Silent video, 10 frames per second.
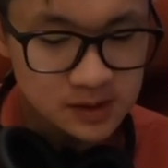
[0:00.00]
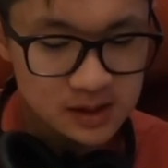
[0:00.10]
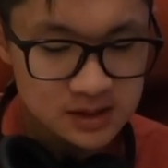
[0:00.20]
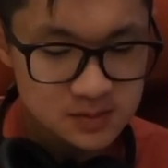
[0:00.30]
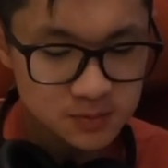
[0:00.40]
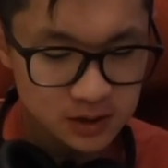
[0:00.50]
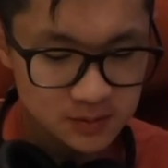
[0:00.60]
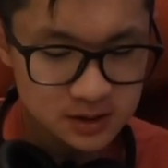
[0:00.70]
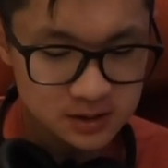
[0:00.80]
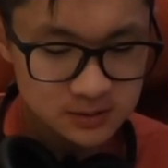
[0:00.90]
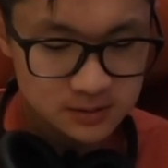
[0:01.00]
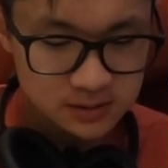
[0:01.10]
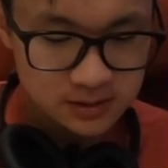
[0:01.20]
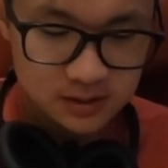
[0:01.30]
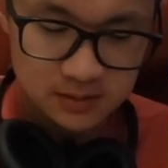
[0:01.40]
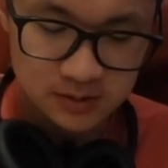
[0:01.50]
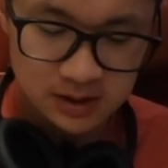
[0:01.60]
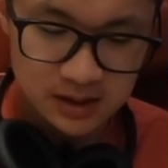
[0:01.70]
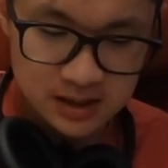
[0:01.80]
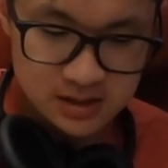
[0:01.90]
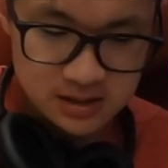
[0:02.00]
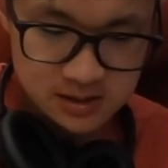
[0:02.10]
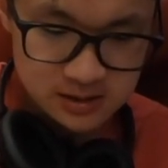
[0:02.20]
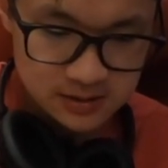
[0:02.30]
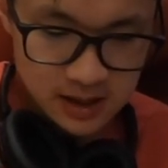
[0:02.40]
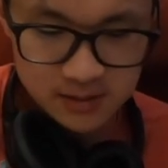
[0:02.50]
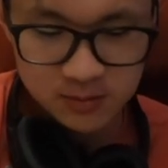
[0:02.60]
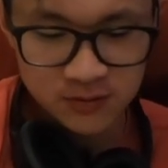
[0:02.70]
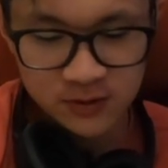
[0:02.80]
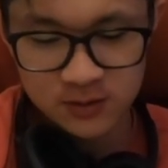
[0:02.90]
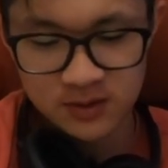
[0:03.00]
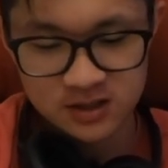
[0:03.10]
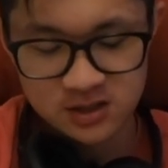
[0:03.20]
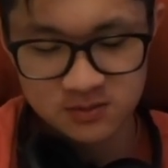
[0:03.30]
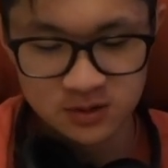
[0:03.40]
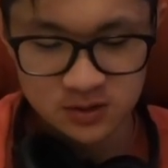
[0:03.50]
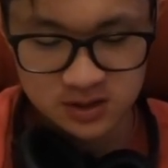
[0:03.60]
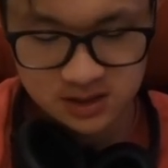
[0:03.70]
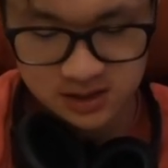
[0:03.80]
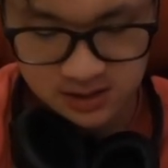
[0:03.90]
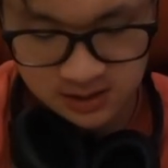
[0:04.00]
is prominent, but then I'd prefer matcha mousse